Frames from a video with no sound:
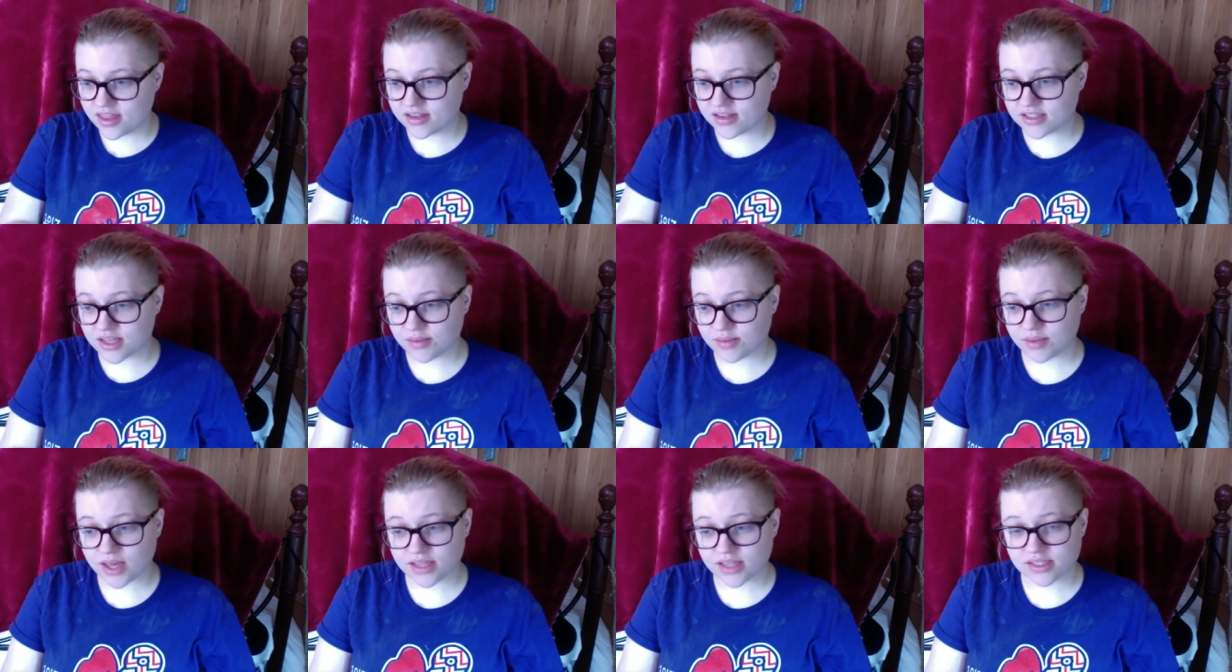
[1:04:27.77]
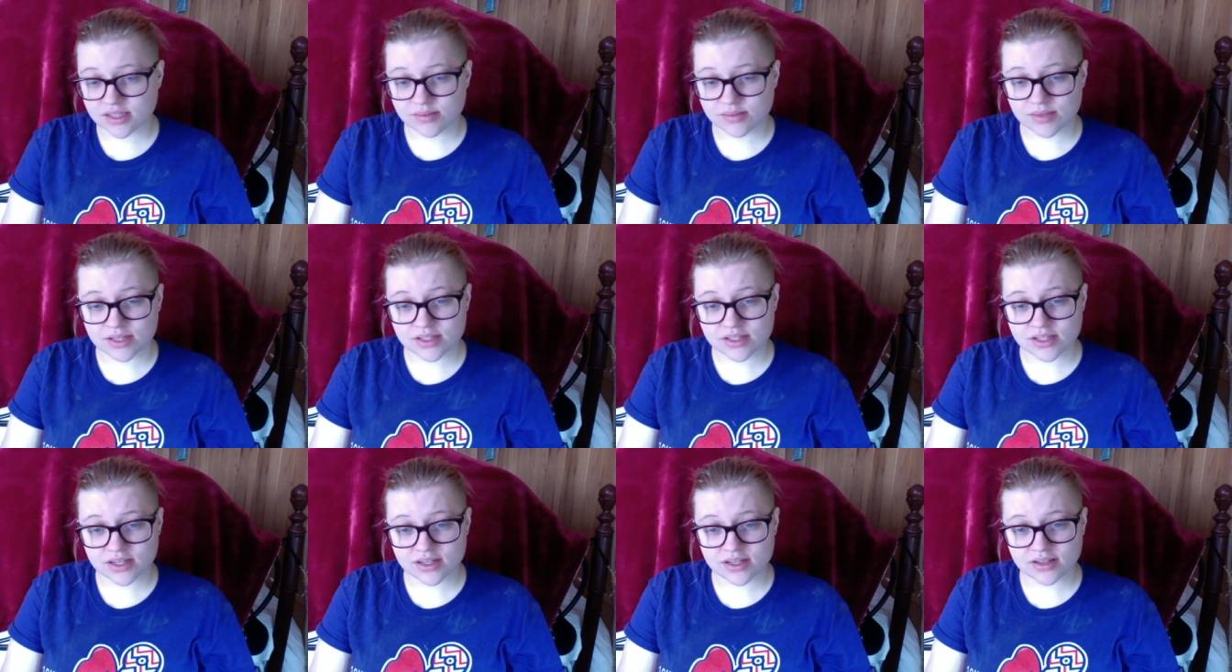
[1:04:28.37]
Dumb guys
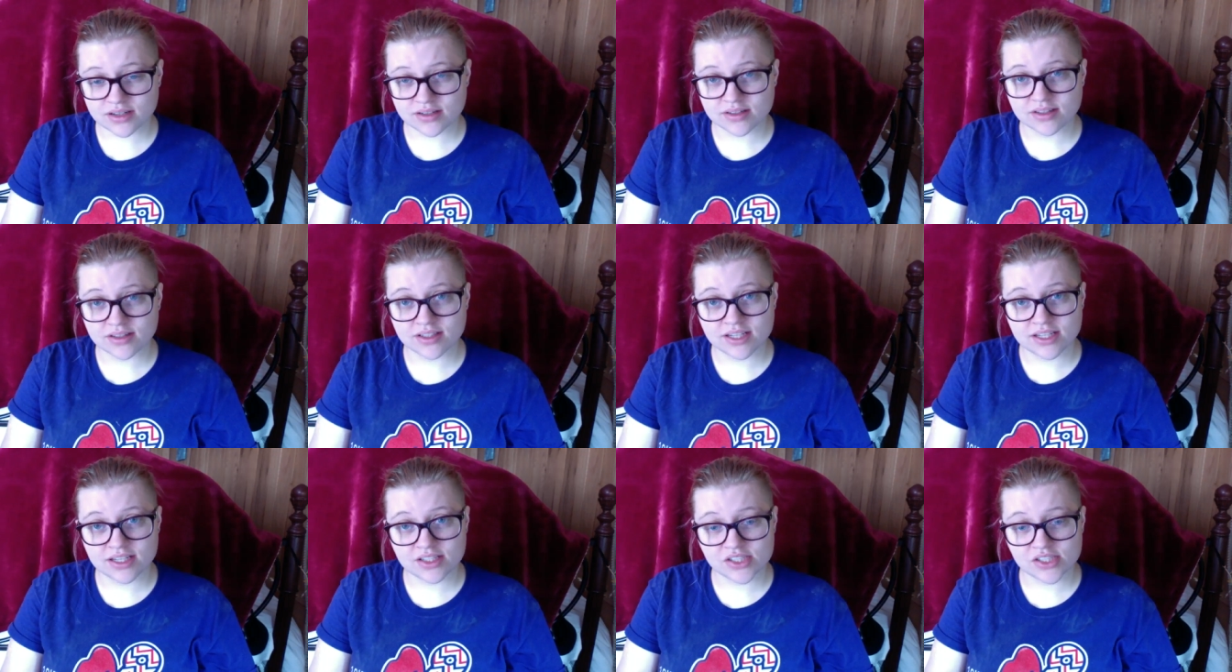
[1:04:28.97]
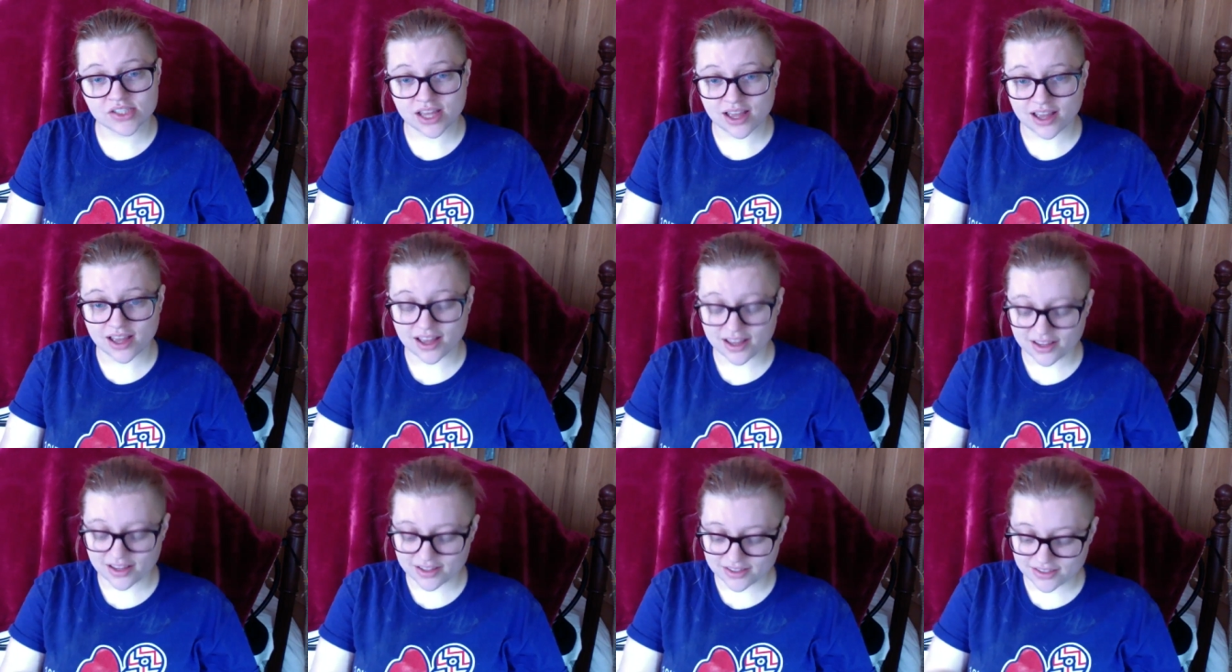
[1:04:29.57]
commission.
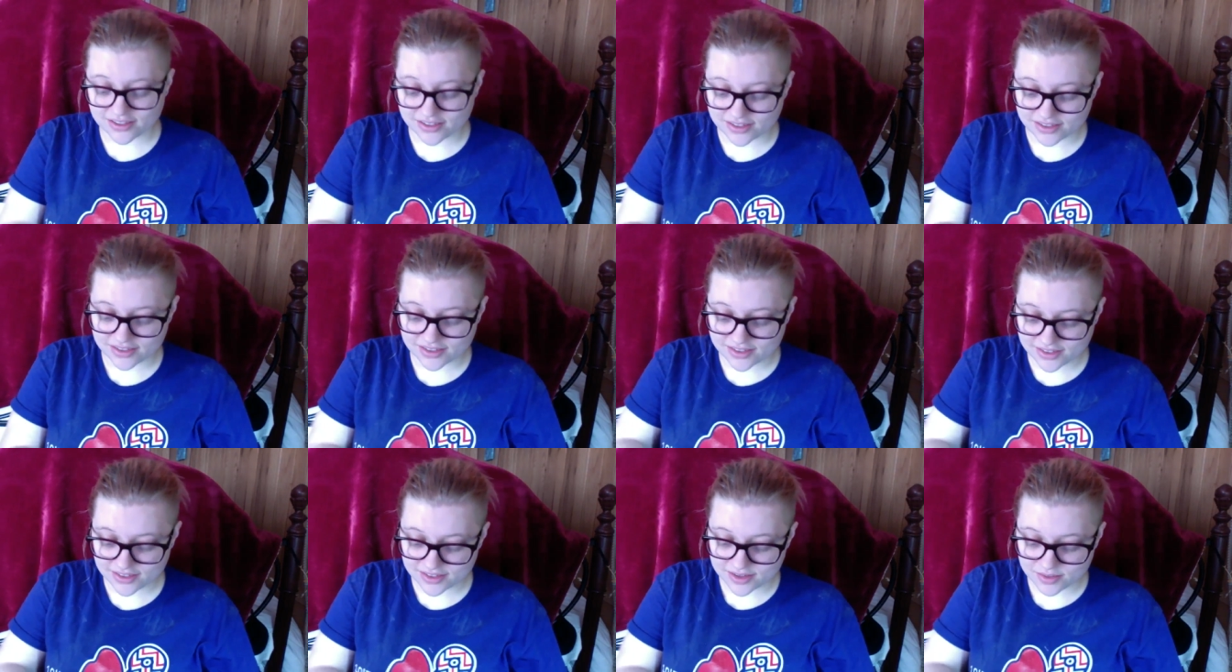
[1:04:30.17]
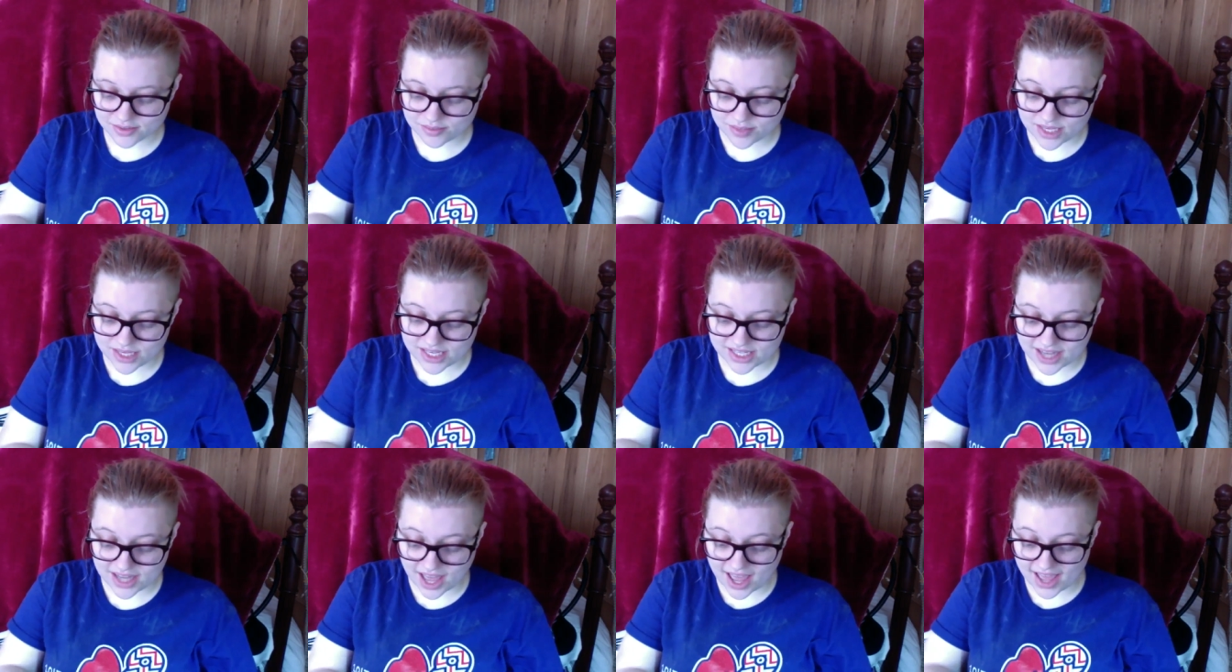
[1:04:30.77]
Ninja, be
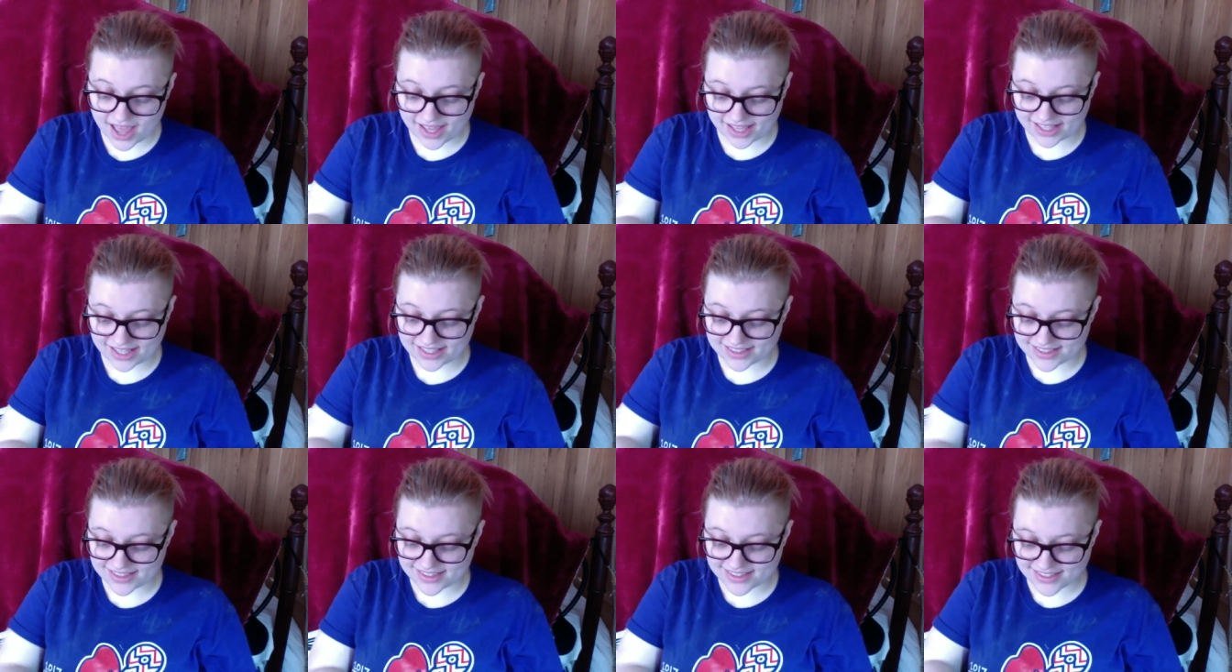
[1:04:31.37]
nice.